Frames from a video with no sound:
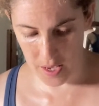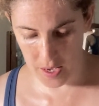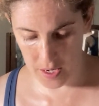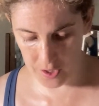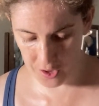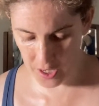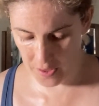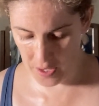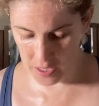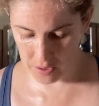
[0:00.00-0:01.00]

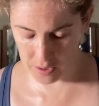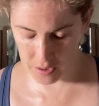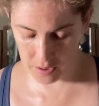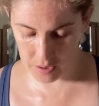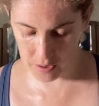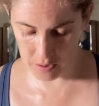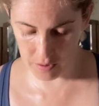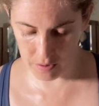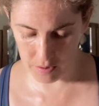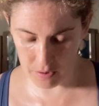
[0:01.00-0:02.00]
That
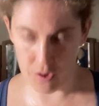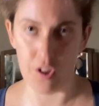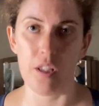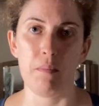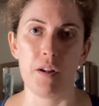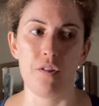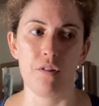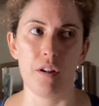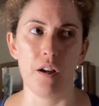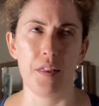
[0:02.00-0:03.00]

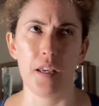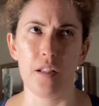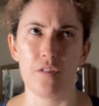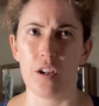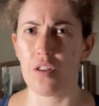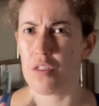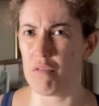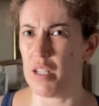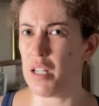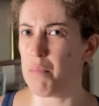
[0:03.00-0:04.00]
documentary, I think it's like a
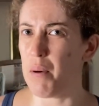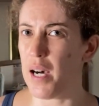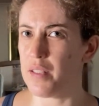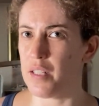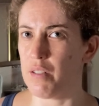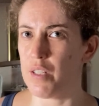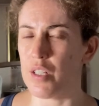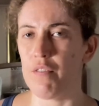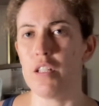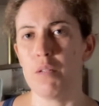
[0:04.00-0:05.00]
3-part
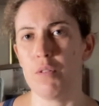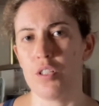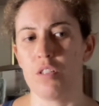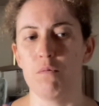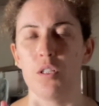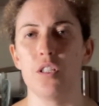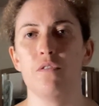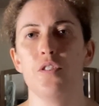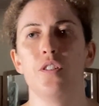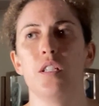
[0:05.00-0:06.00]
series. I've only watched
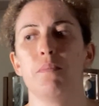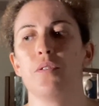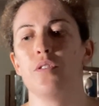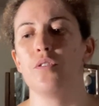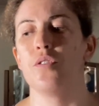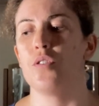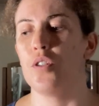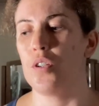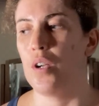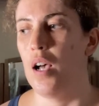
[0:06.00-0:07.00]
the first episode,
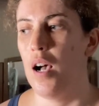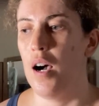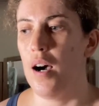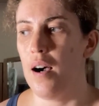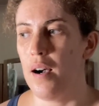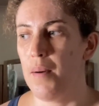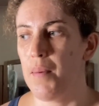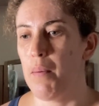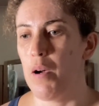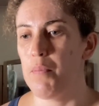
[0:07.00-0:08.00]
so
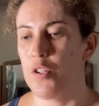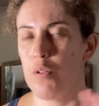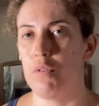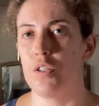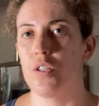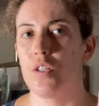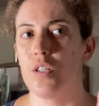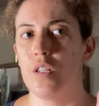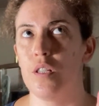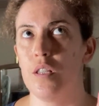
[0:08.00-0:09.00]
I'm hoping to
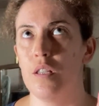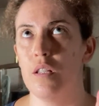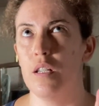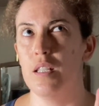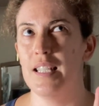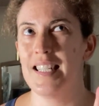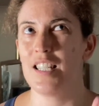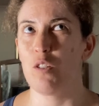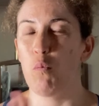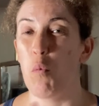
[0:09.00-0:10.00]
watch at
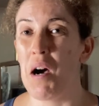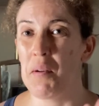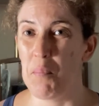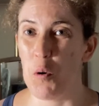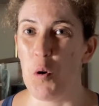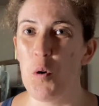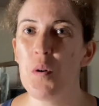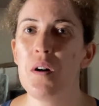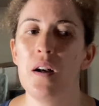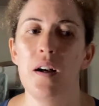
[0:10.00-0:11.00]
least one
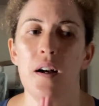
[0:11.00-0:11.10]
more.